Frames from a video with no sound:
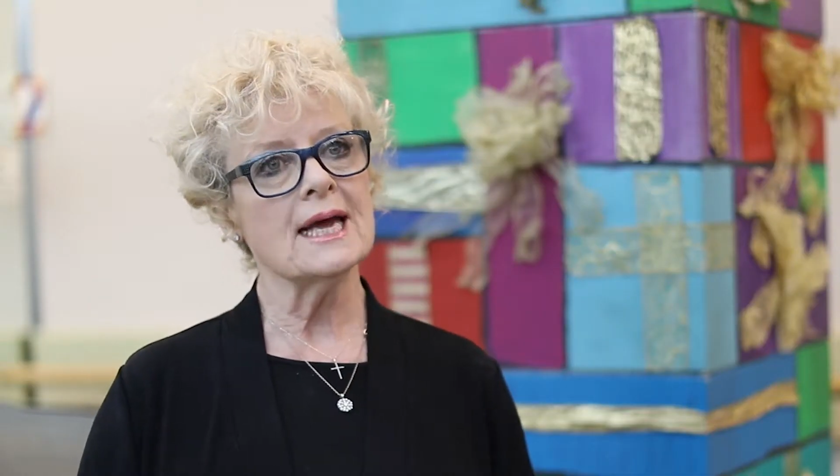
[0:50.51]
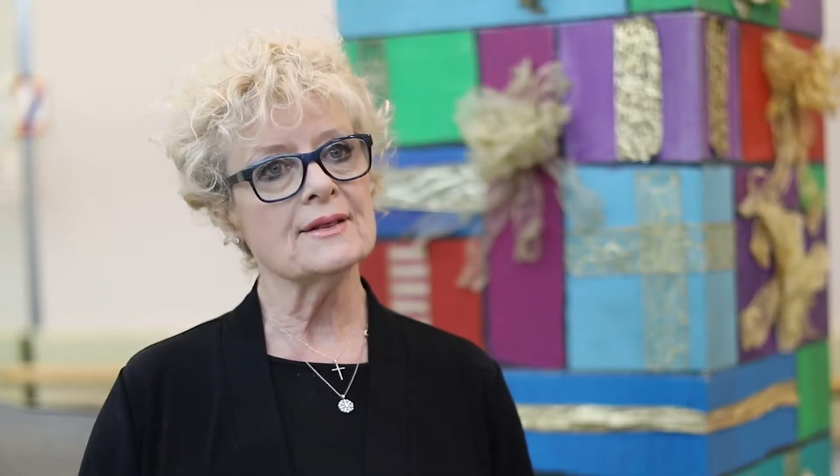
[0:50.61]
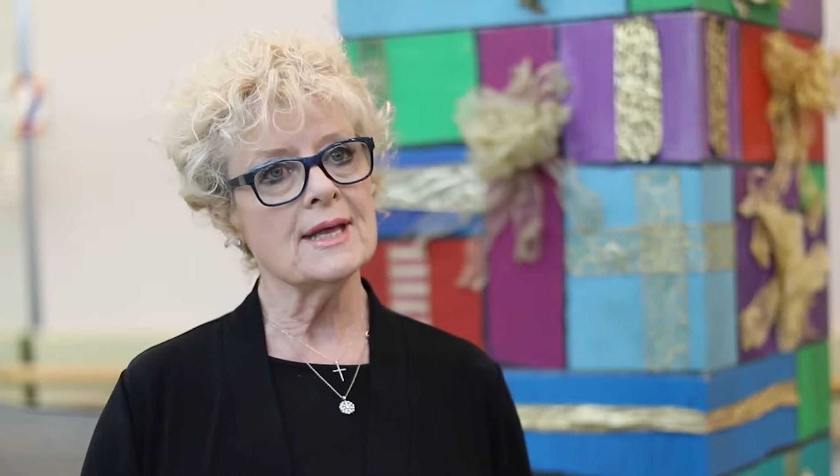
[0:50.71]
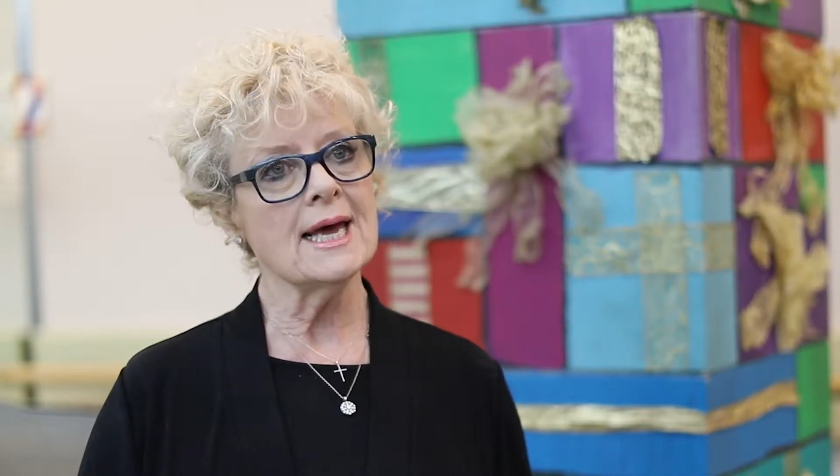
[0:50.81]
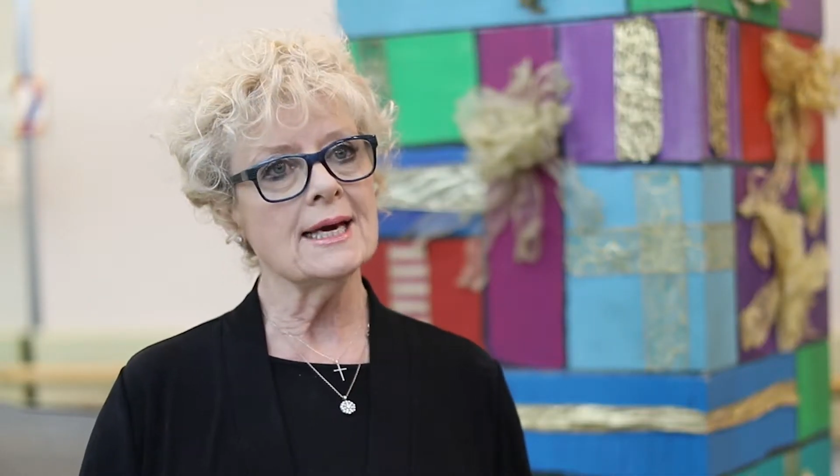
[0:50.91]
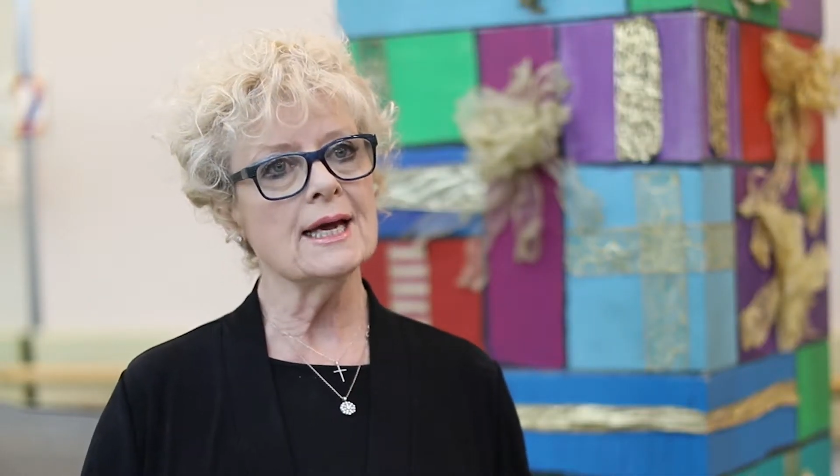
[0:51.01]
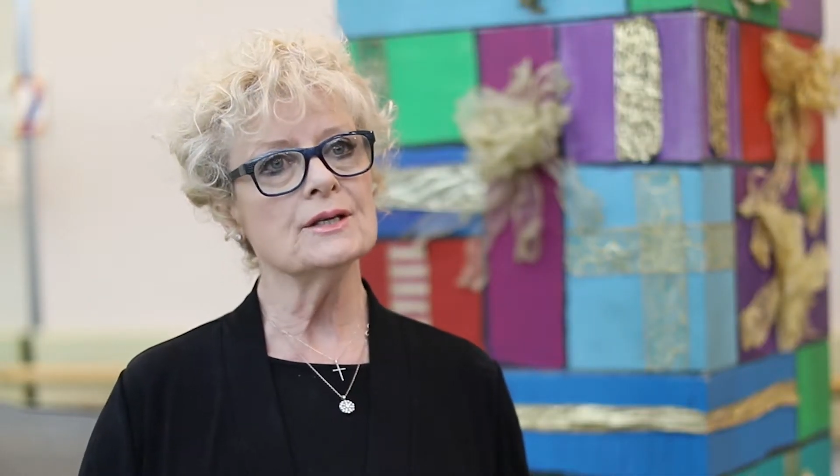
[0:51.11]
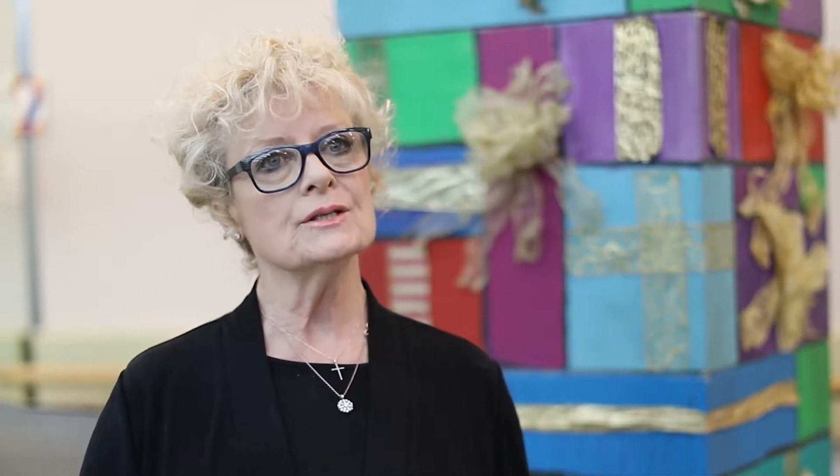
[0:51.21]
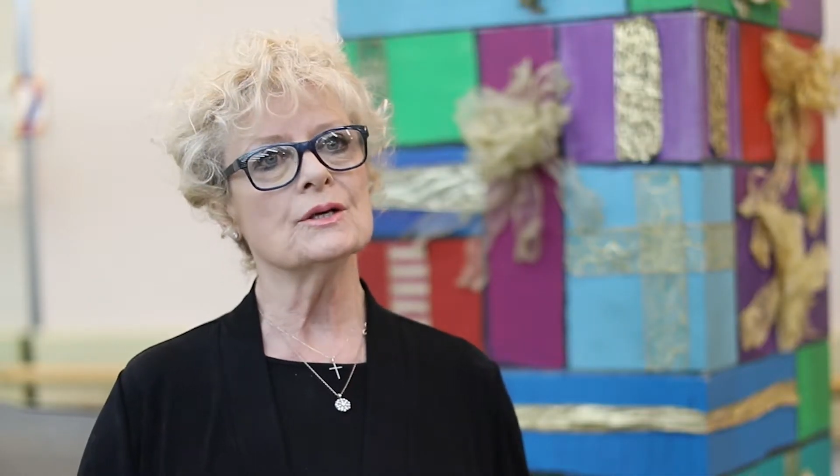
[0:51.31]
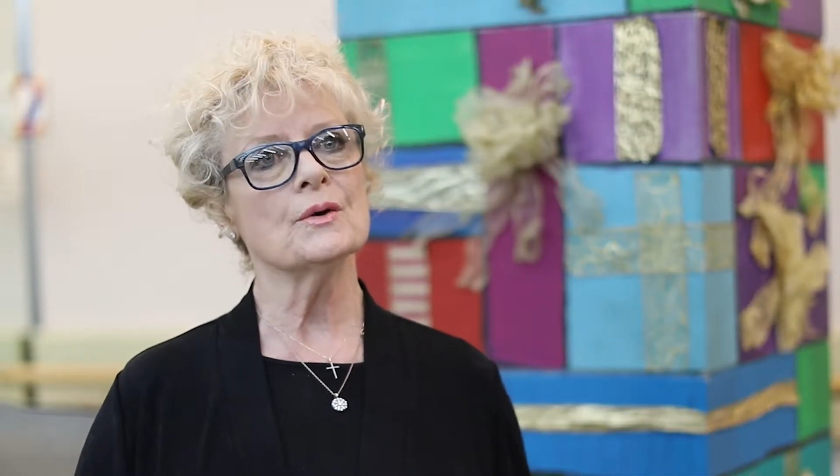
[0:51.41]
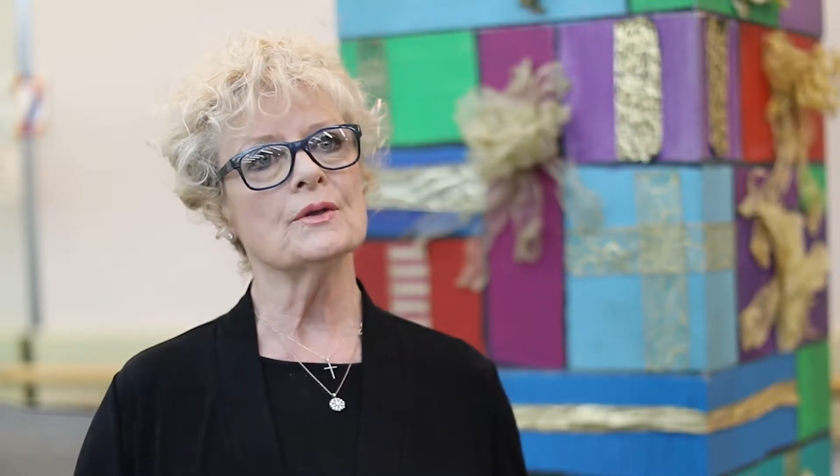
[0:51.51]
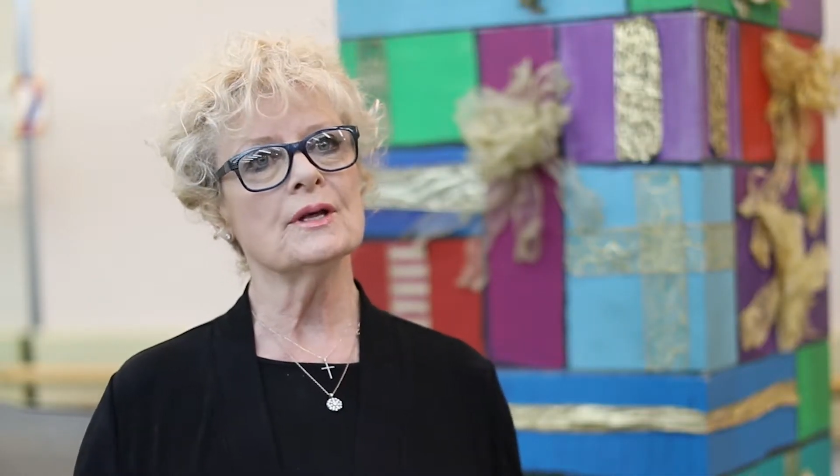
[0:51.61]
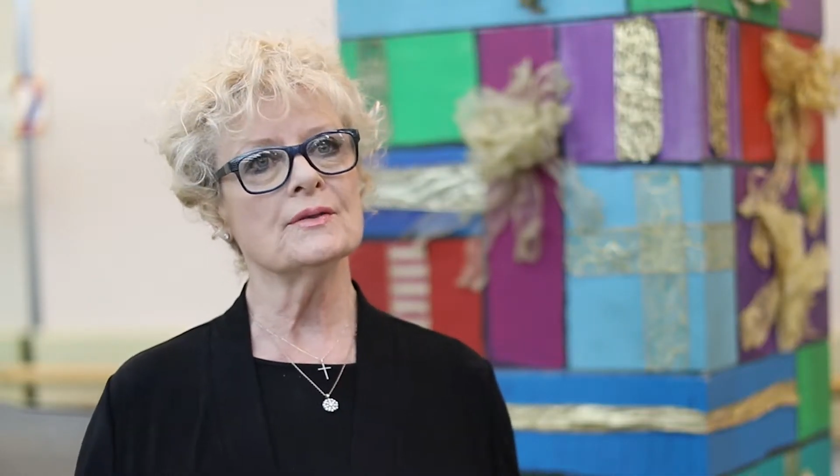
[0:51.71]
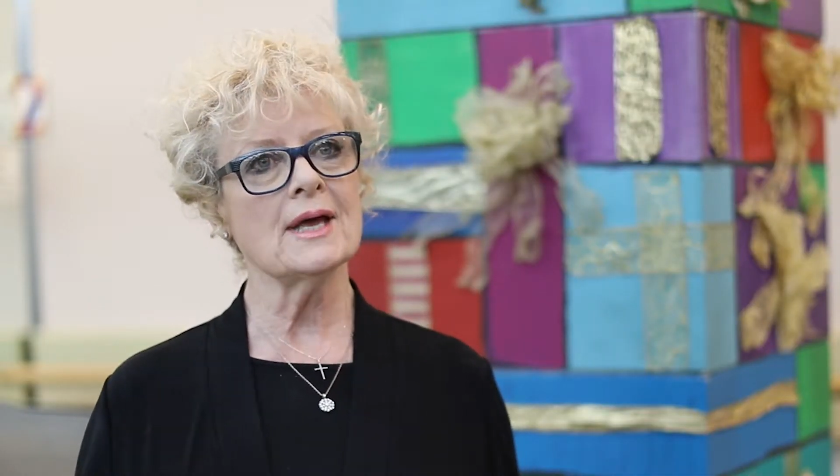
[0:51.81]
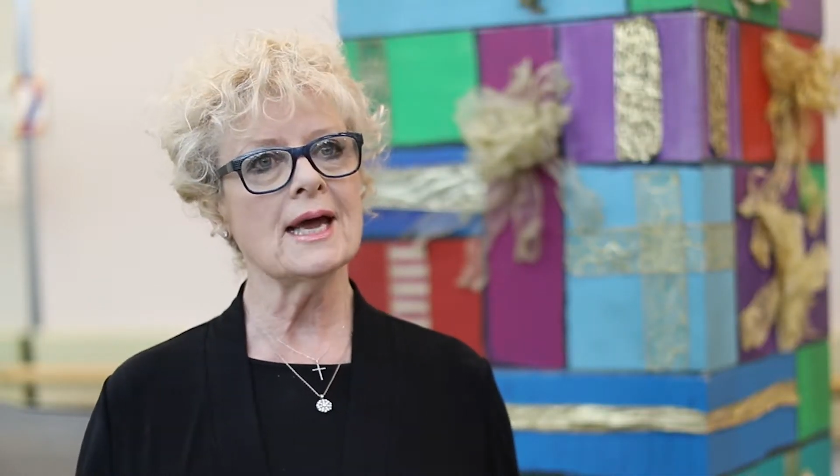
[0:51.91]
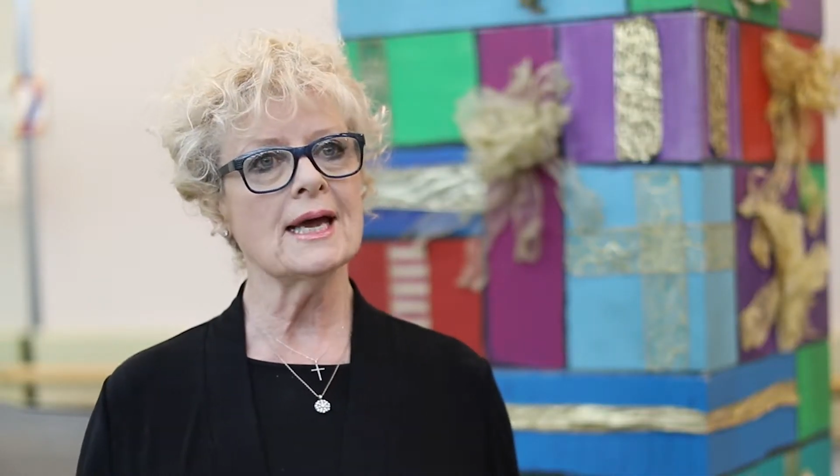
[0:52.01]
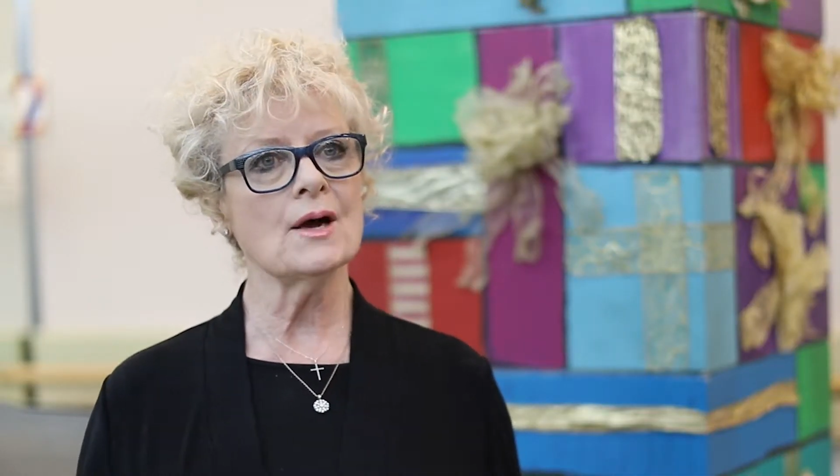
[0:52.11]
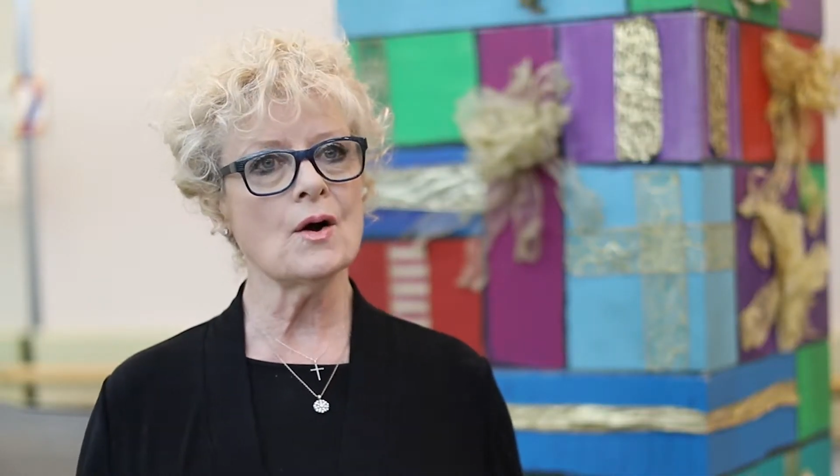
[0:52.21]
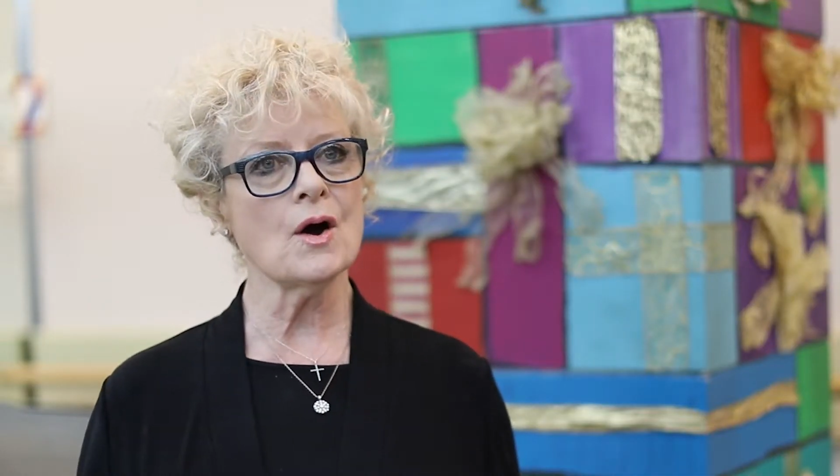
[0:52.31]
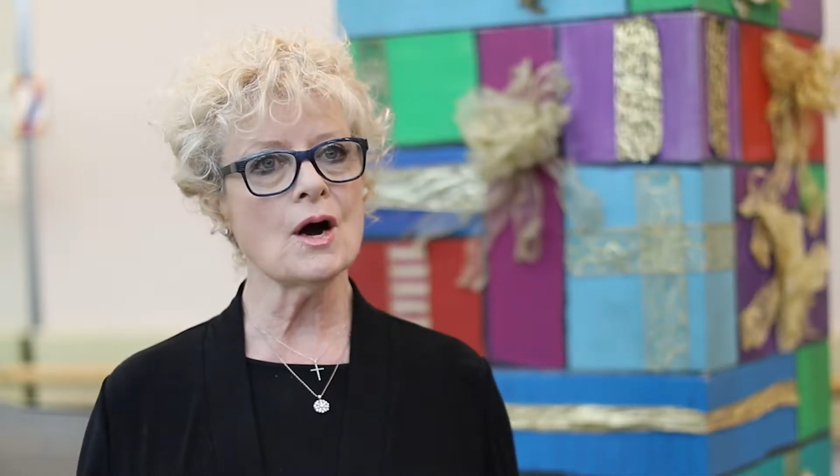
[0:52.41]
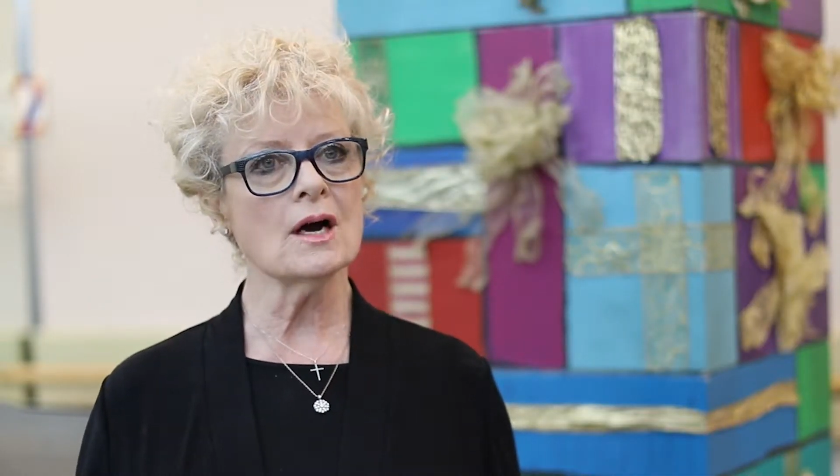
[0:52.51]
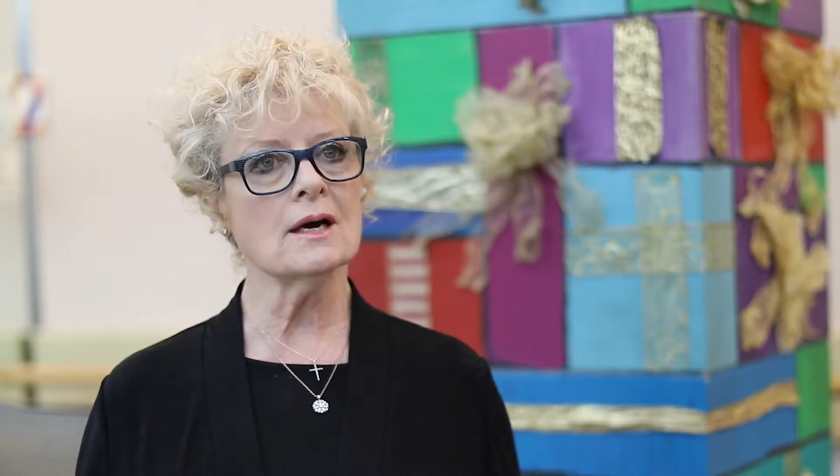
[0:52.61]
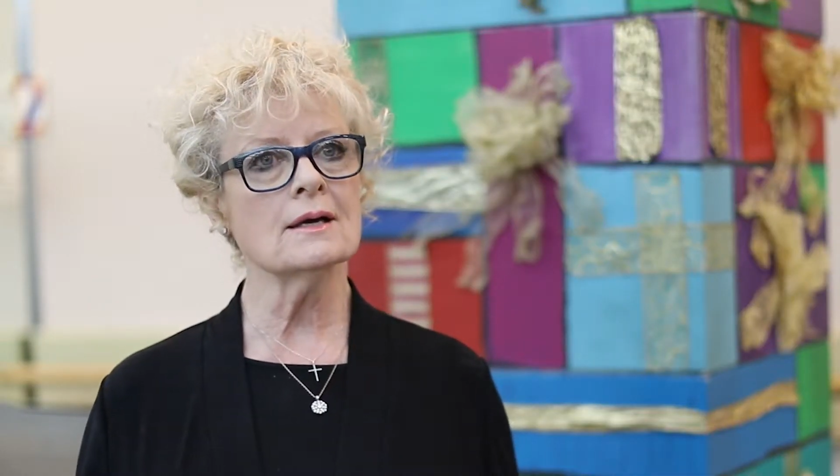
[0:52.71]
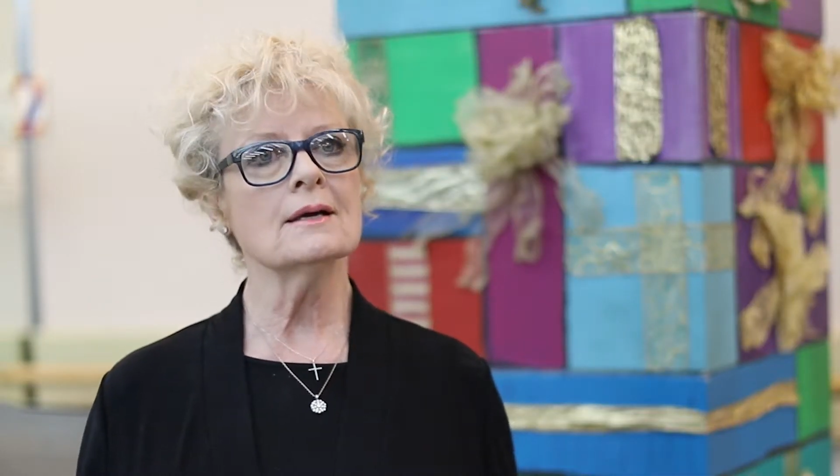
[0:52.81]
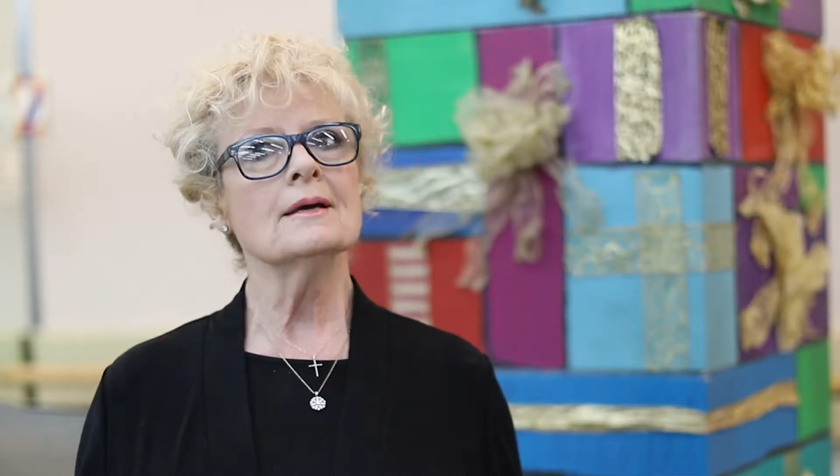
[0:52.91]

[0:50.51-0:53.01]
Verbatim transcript: at that age so that they are